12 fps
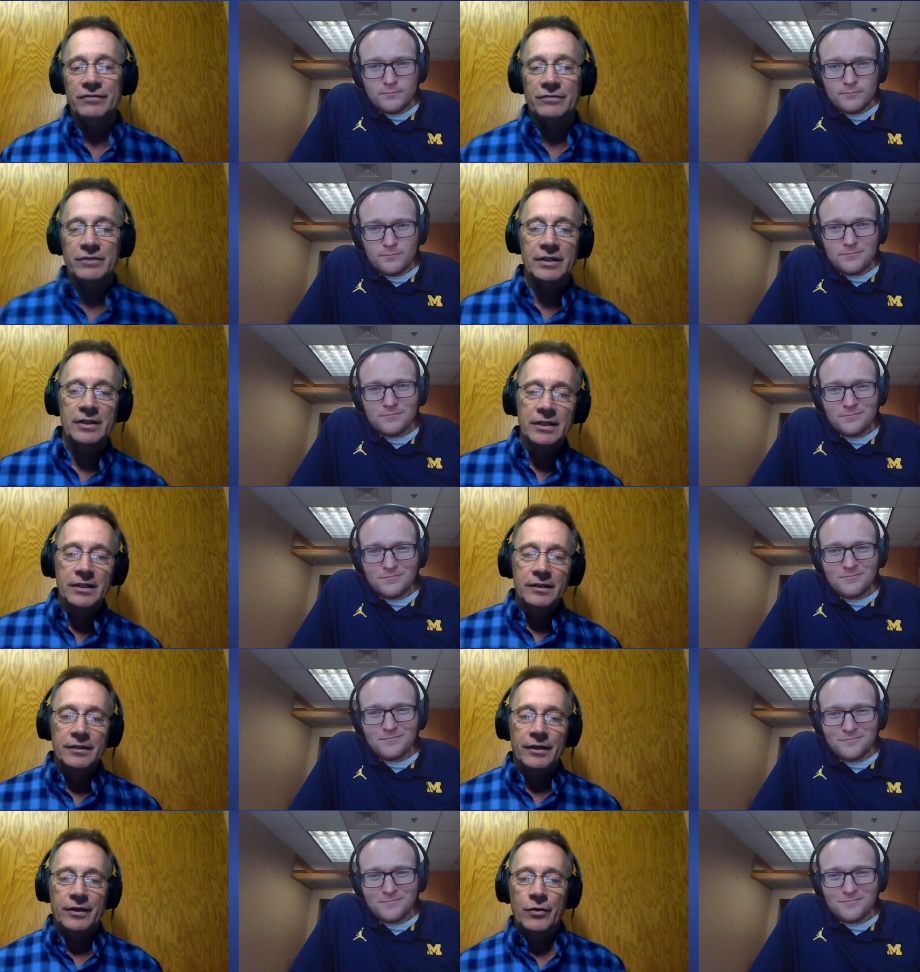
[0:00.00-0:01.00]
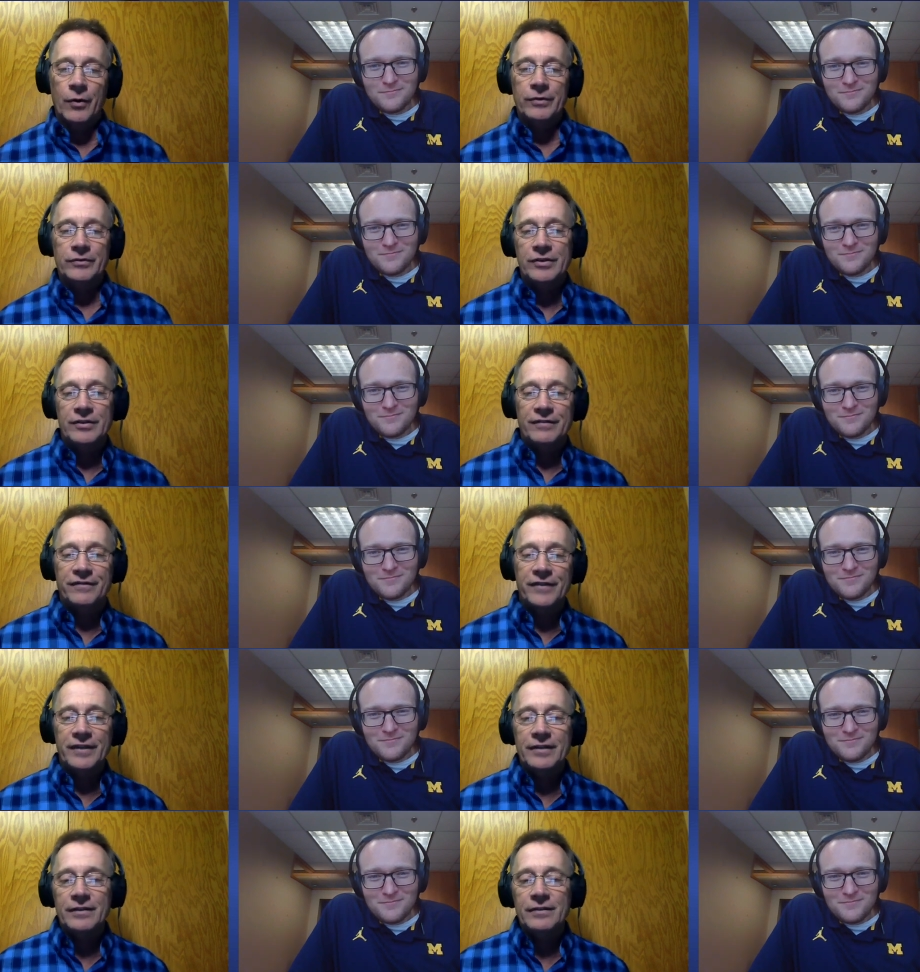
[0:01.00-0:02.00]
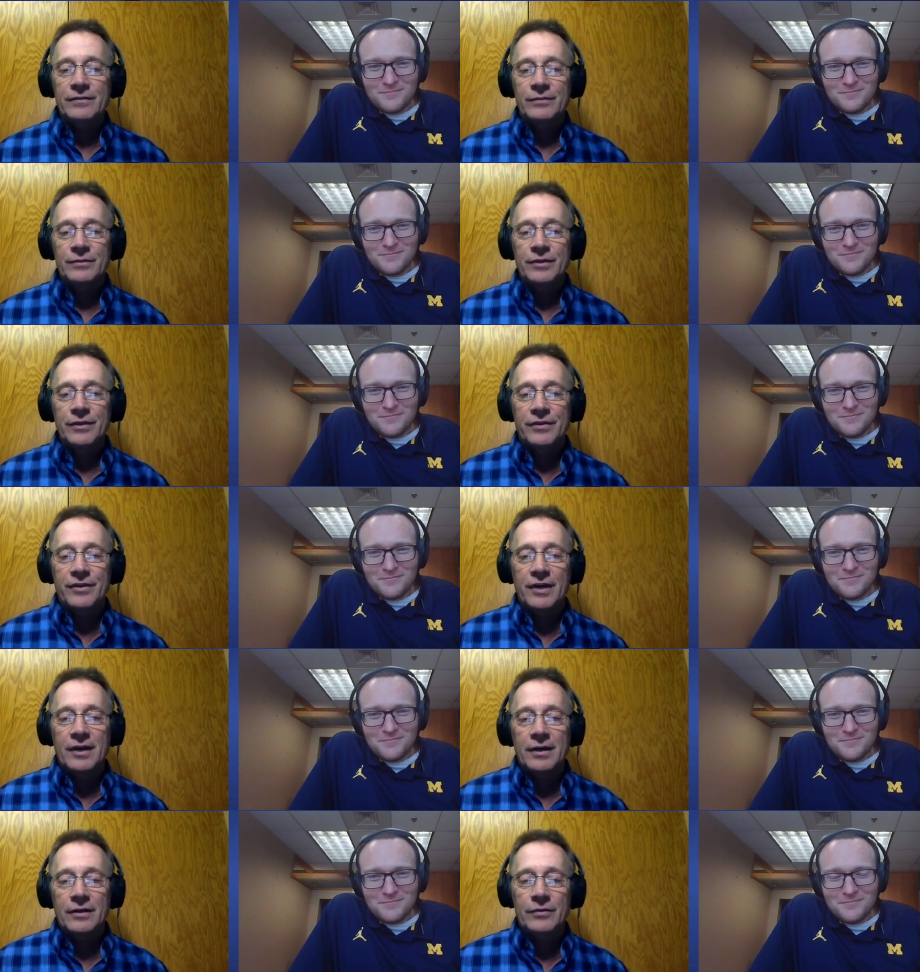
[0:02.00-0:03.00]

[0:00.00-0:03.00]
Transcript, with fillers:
Speaker 1: from the the court to the field with uh,